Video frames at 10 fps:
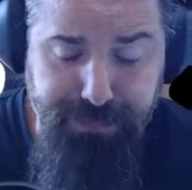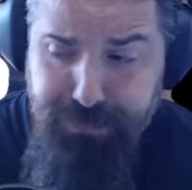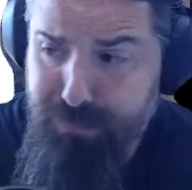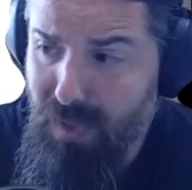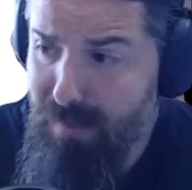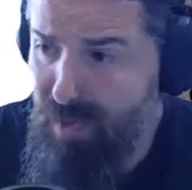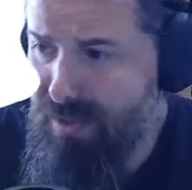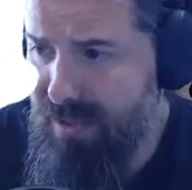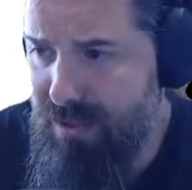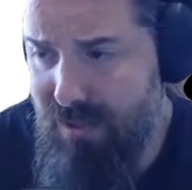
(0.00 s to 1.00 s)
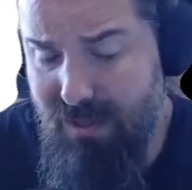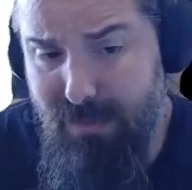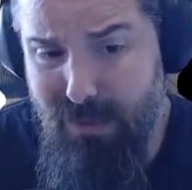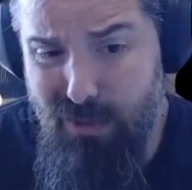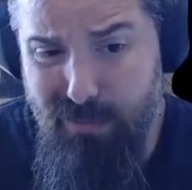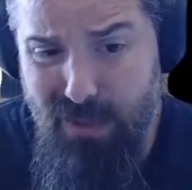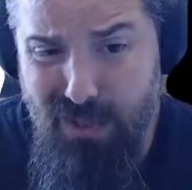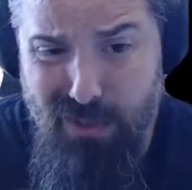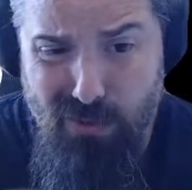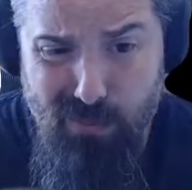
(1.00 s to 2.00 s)
Mostly it's just going to be doing my
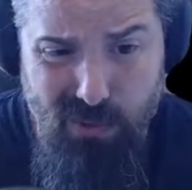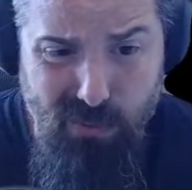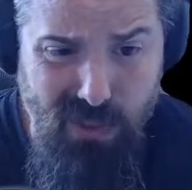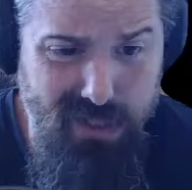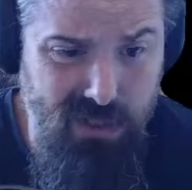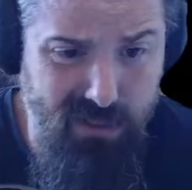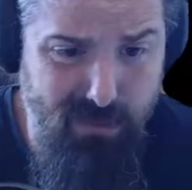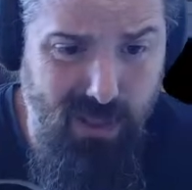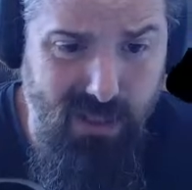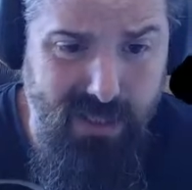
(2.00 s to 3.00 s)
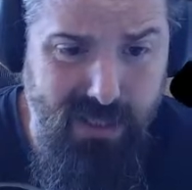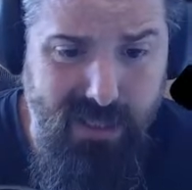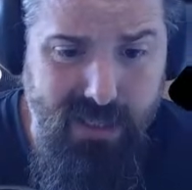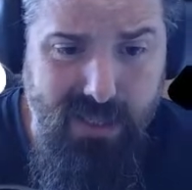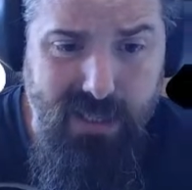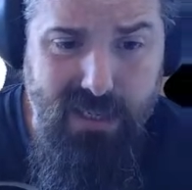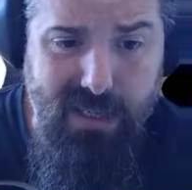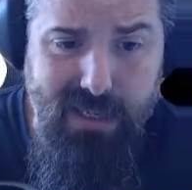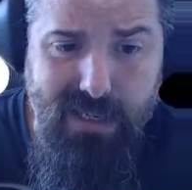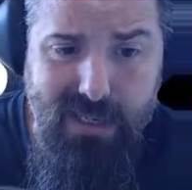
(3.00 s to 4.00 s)
normal work on Pi,
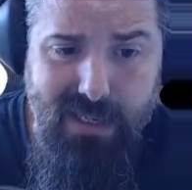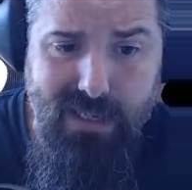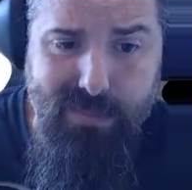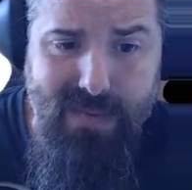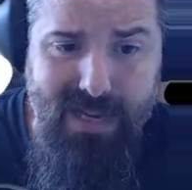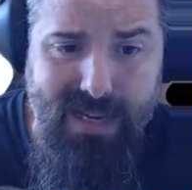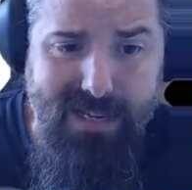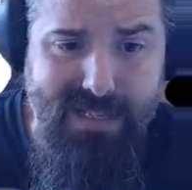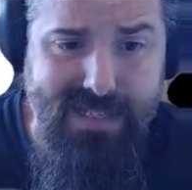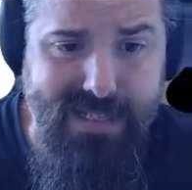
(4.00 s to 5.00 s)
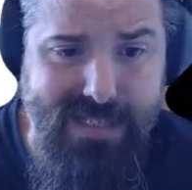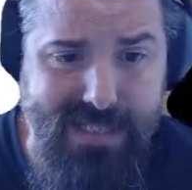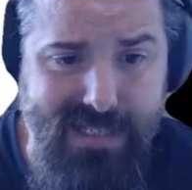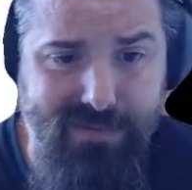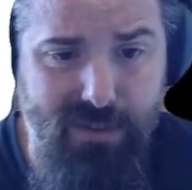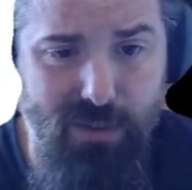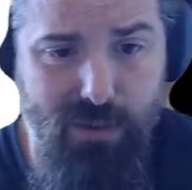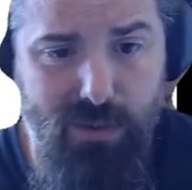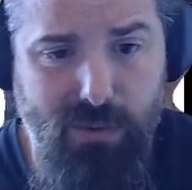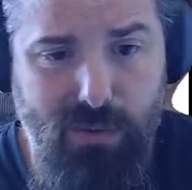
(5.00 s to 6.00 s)
and if
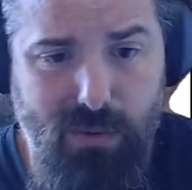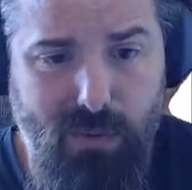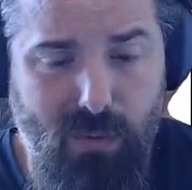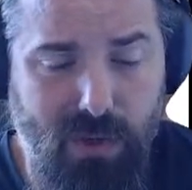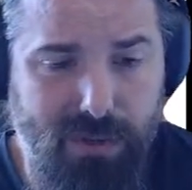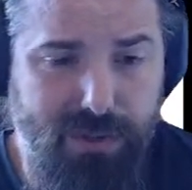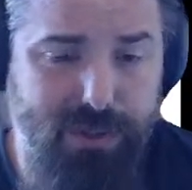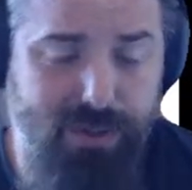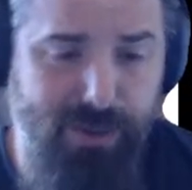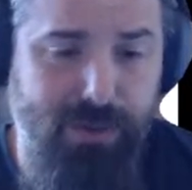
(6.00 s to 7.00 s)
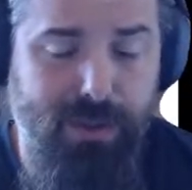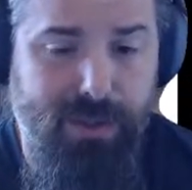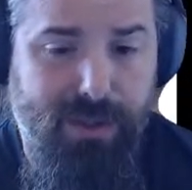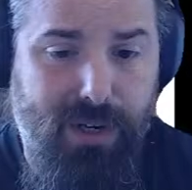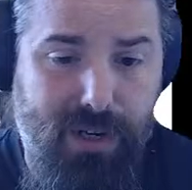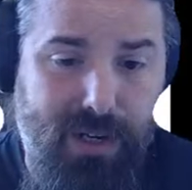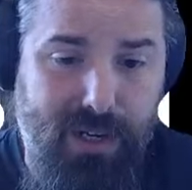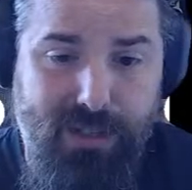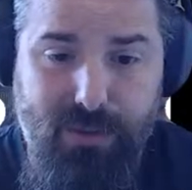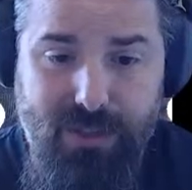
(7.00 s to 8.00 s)
you want to ask
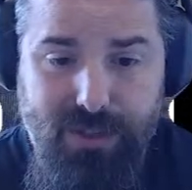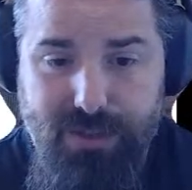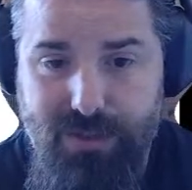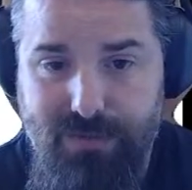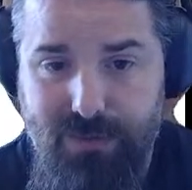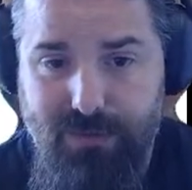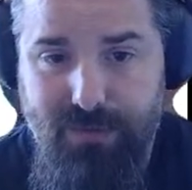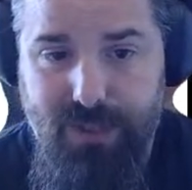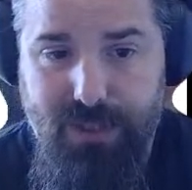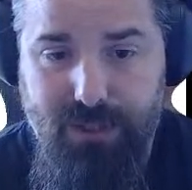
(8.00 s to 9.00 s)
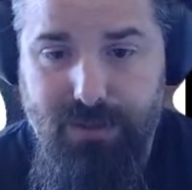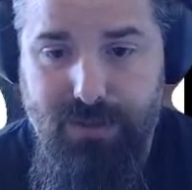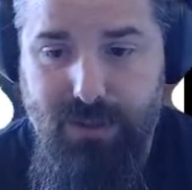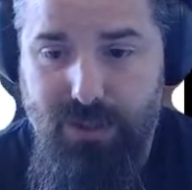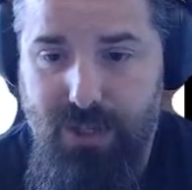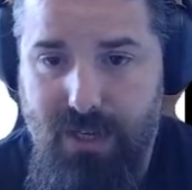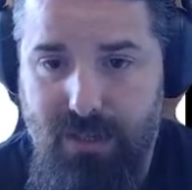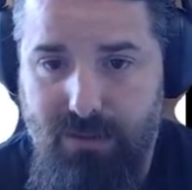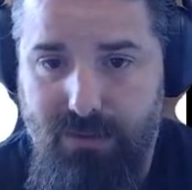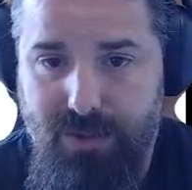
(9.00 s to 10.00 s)
questions, feel free to in the chat. I'll
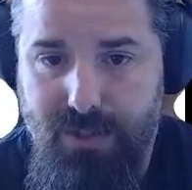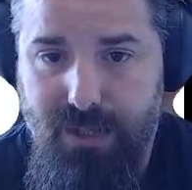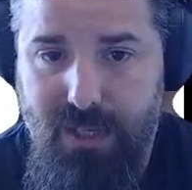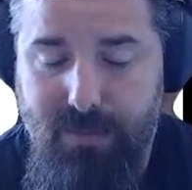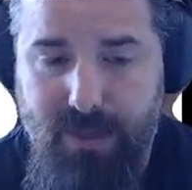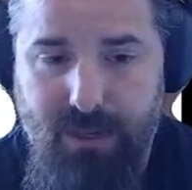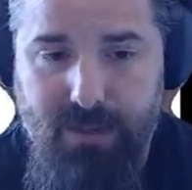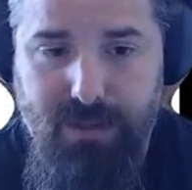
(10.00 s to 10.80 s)
try and keep an eye on that